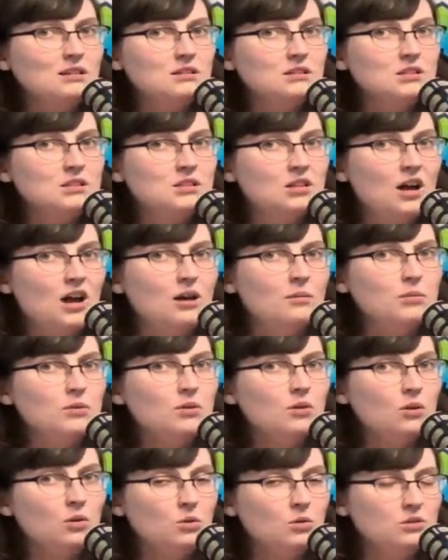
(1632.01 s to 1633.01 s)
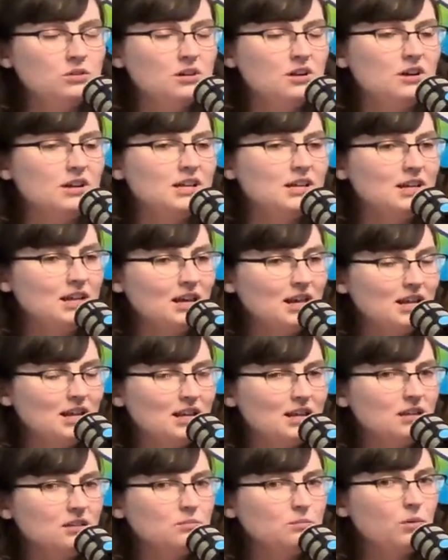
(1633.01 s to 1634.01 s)
stop, hold on, and
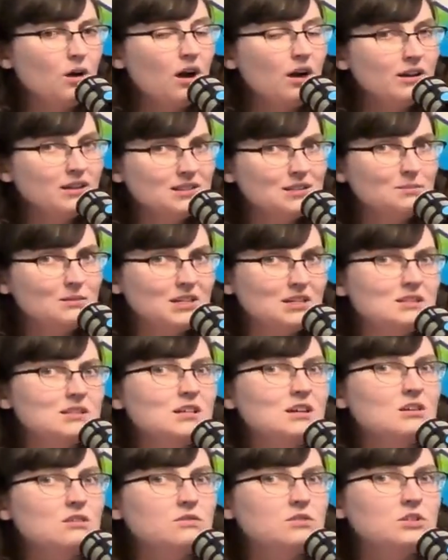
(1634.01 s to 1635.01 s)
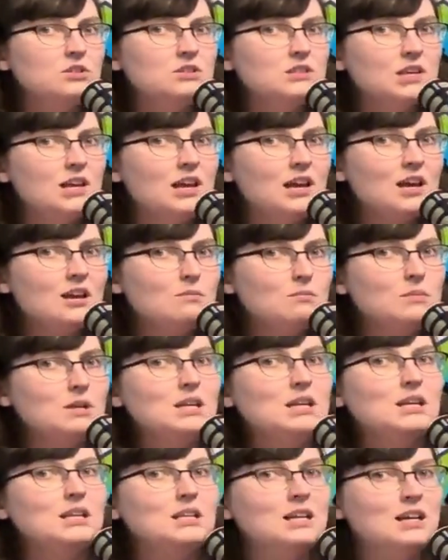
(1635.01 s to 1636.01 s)
I can pause myself to say, I'm
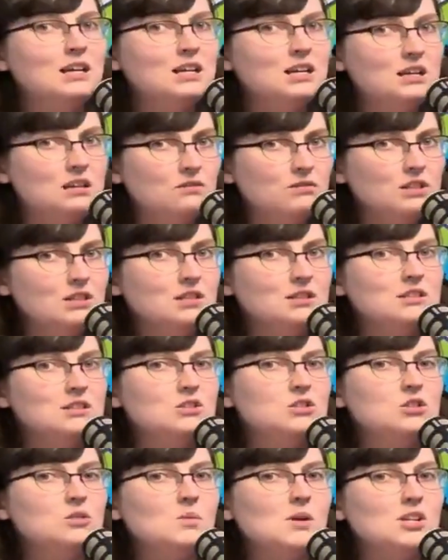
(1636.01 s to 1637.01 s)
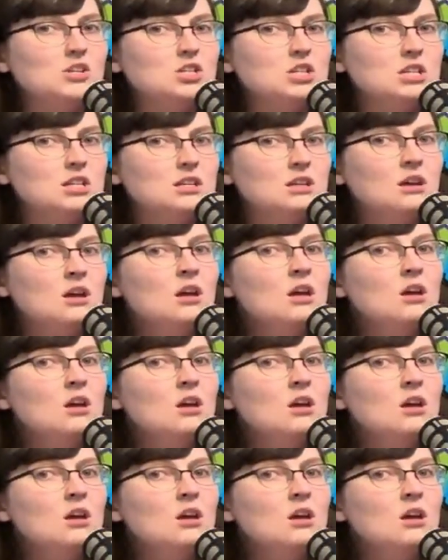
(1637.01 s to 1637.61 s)
being negative in this situation.